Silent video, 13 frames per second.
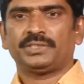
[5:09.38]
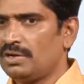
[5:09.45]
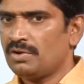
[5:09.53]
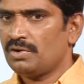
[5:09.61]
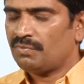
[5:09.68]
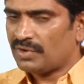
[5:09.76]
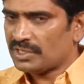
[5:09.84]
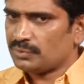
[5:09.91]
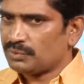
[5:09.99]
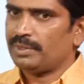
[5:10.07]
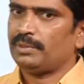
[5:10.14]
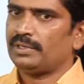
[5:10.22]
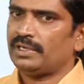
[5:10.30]
first we
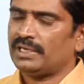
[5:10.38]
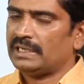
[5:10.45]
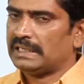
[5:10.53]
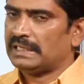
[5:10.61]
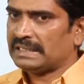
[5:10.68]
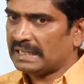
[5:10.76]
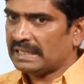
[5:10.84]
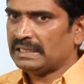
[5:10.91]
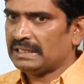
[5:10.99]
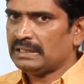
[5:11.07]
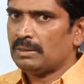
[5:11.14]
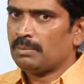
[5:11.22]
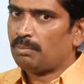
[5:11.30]
done
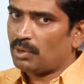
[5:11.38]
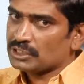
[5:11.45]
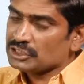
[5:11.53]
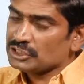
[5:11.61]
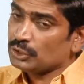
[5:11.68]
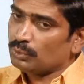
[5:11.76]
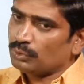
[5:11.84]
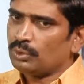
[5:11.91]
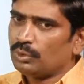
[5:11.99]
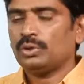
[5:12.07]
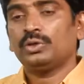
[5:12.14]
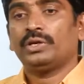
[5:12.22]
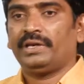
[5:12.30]
positive to
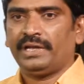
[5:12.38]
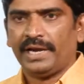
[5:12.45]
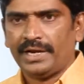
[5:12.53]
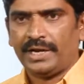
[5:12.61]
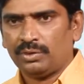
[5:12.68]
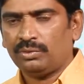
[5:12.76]
negative.